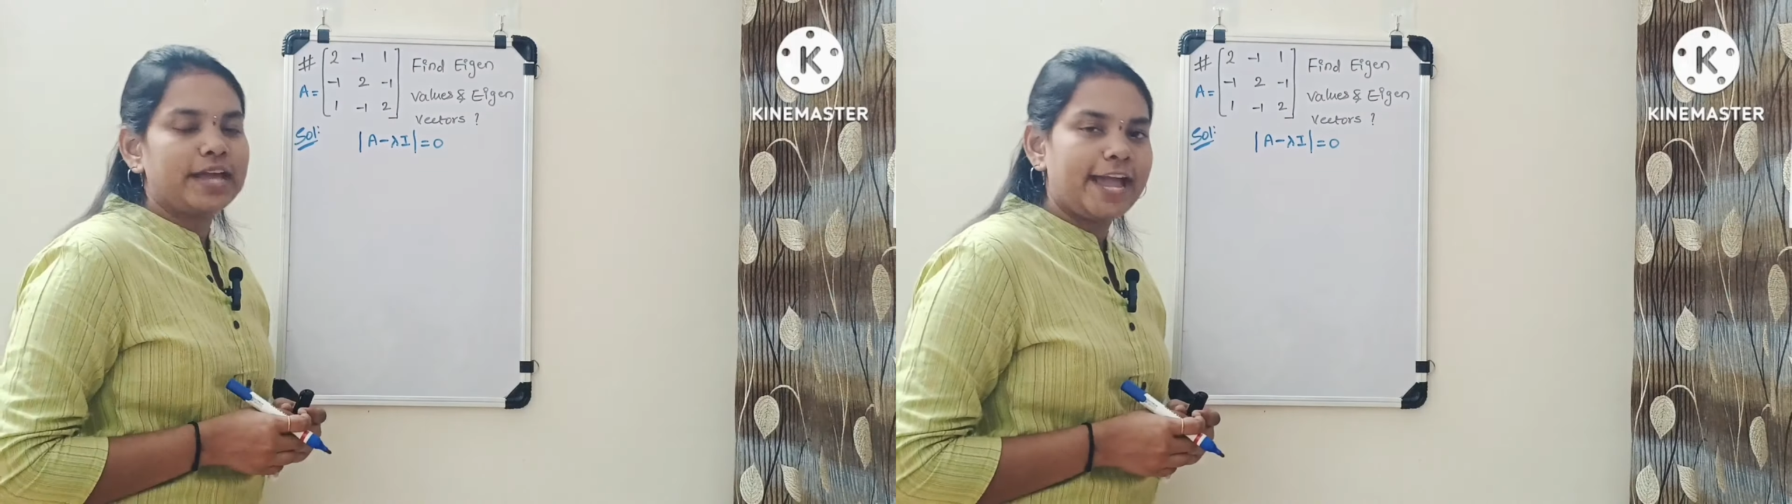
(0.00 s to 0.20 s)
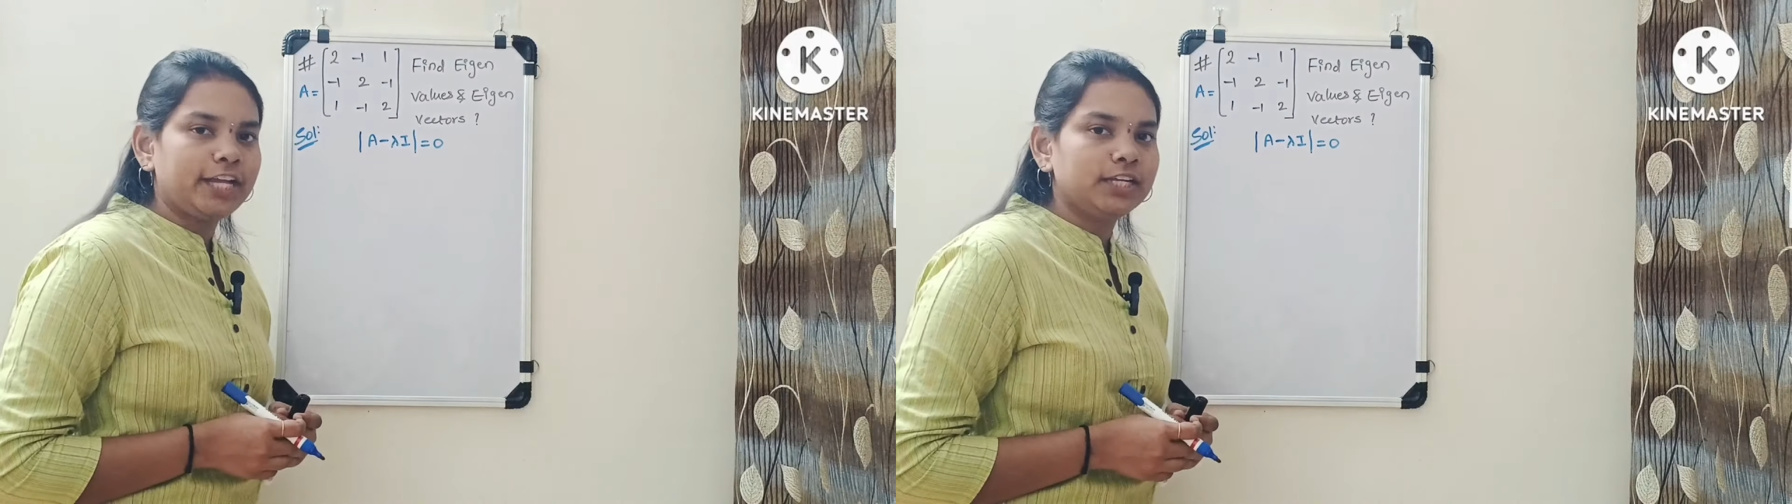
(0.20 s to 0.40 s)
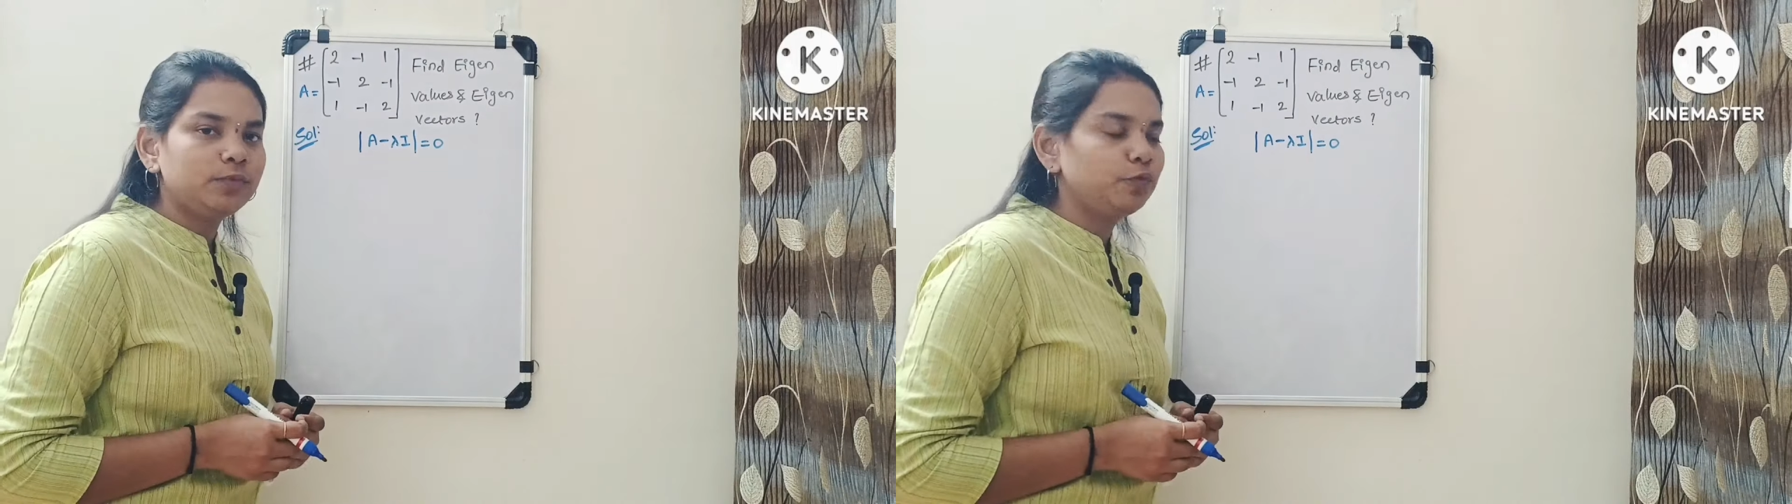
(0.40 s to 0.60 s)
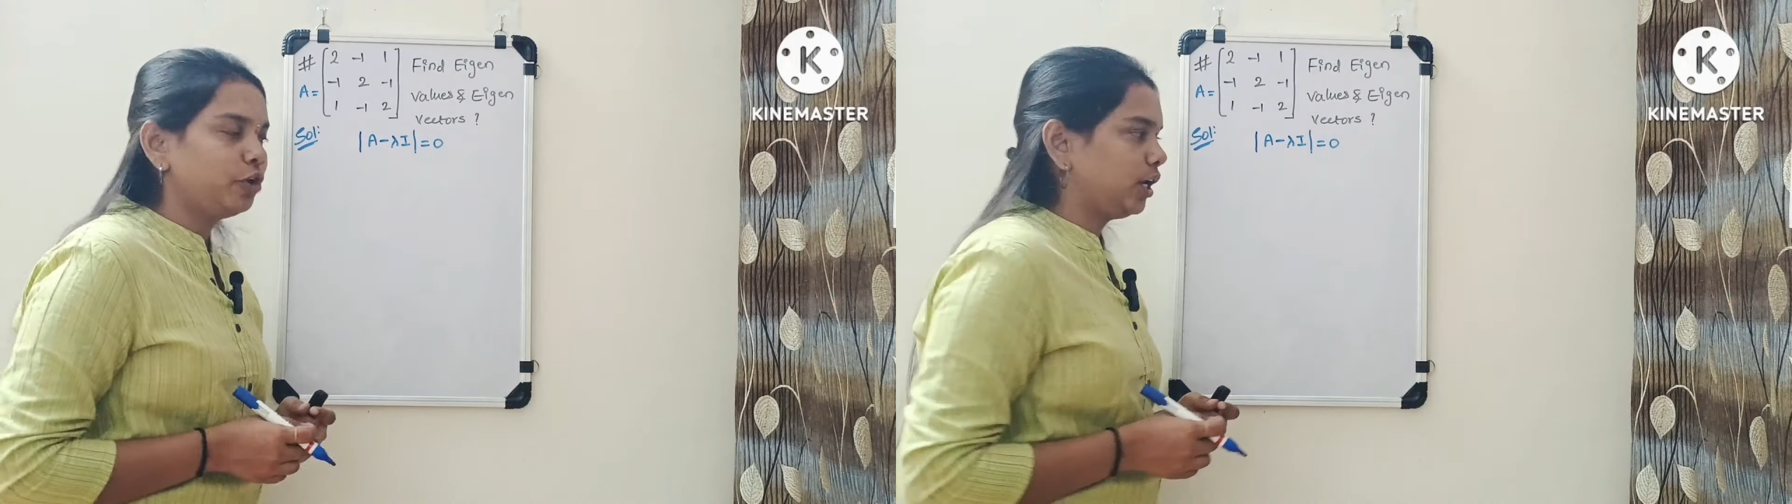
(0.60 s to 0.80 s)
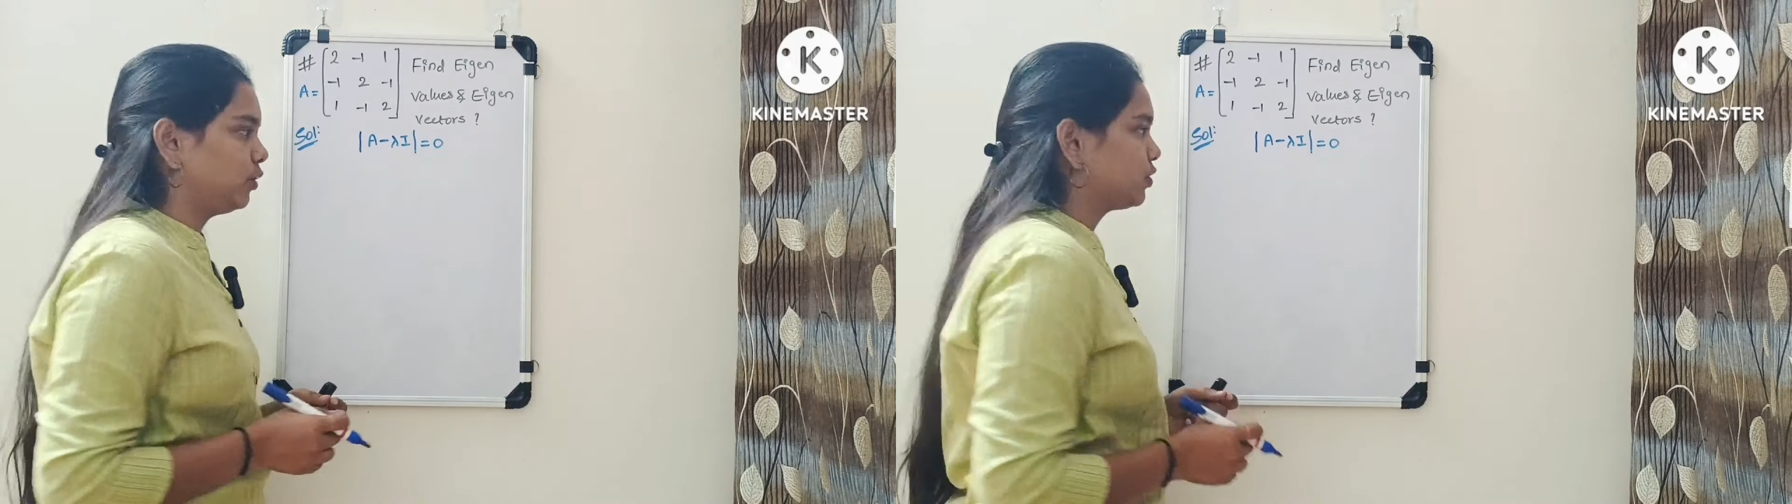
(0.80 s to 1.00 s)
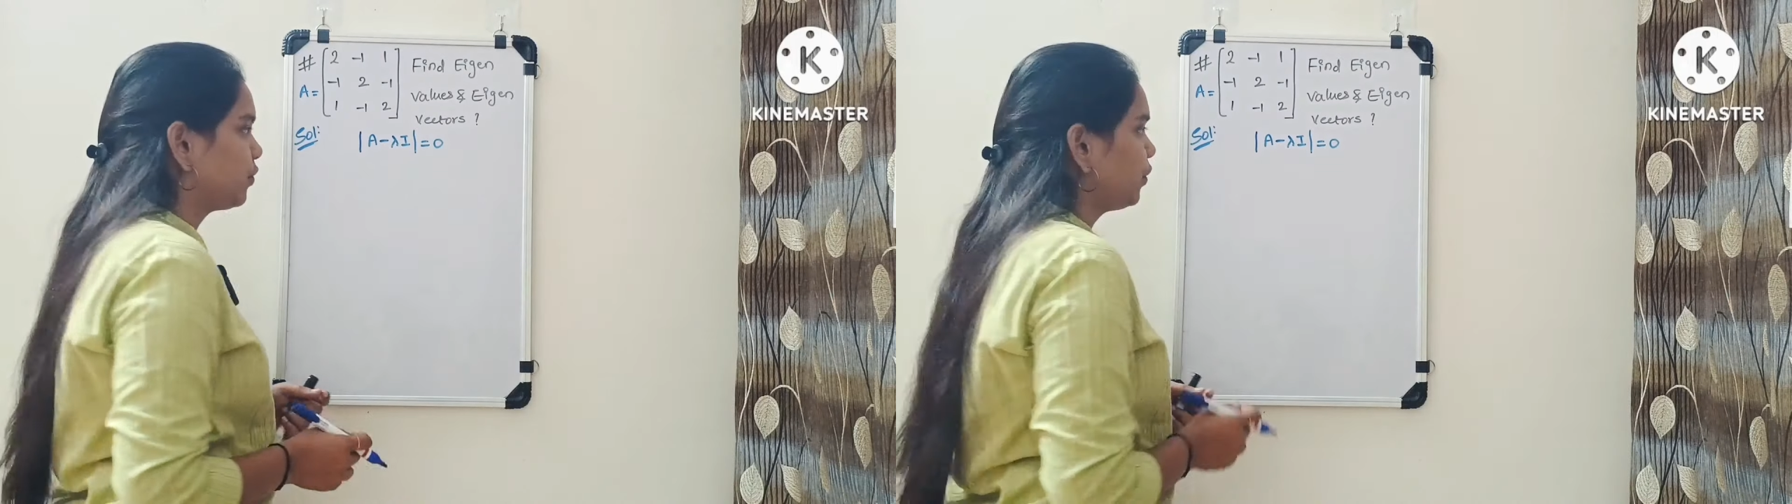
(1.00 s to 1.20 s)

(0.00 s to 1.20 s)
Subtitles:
eigenvalues.